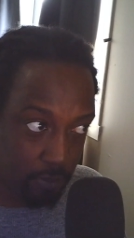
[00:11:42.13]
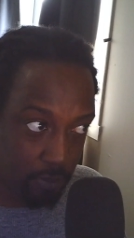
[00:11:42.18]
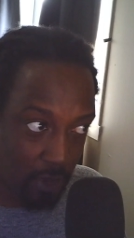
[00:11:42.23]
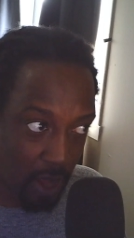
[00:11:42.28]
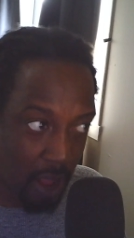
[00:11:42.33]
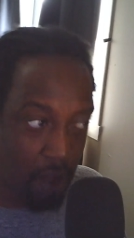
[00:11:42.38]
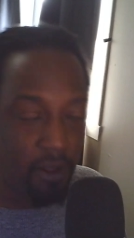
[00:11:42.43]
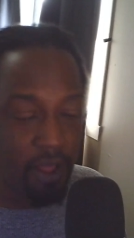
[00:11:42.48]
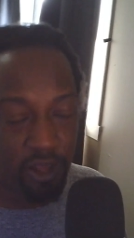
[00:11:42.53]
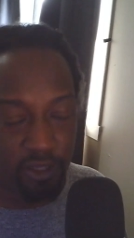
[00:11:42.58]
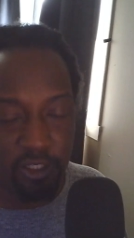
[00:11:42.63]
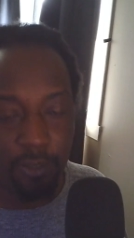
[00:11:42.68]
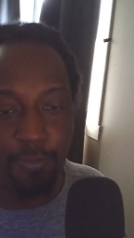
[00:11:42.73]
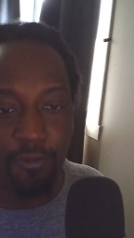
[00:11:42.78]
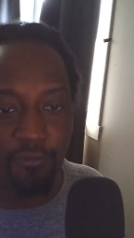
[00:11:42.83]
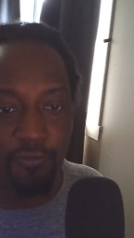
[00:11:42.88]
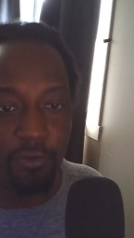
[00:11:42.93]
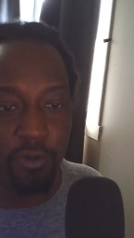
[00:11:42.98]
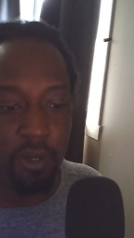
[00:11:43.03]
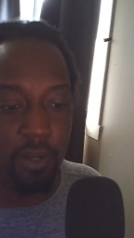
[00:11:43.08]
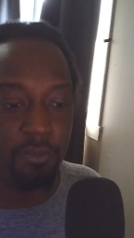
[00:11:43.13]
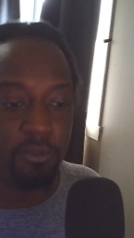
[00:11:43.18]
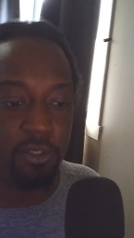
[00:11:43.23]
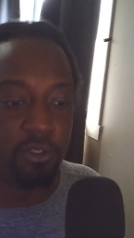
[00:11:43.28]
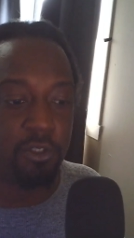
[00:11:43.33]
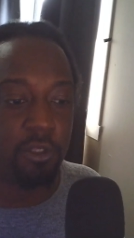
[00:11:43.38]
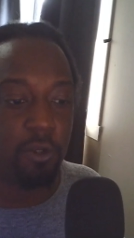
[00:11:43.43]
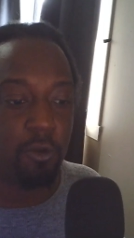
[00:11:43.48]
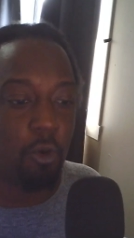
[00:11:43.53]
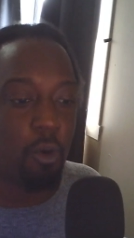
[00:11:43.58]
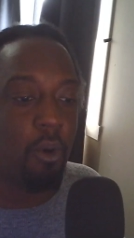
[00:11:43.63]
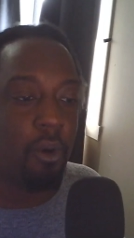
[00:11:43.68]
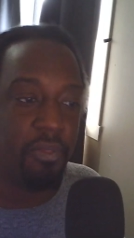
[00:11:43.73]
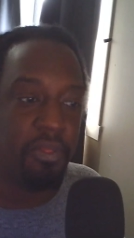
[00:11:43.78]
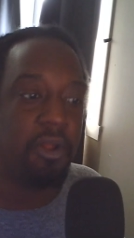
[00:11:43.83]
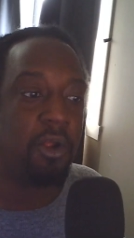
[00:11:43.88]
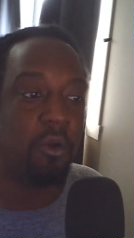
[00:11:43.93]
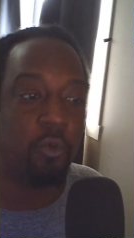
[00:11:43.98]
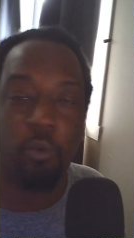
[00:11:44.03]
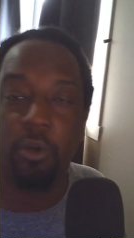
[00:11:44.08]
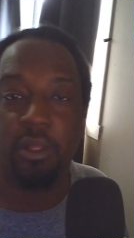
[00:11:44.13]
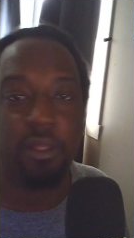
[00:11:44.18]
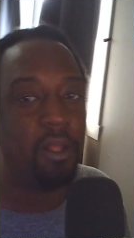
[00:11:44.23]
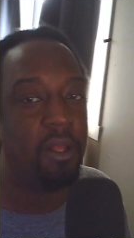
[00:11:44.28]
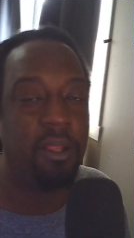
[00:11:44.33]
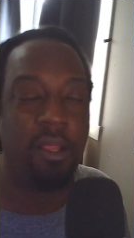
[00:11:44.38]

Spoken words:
I would actually prefer them just to go out there and win.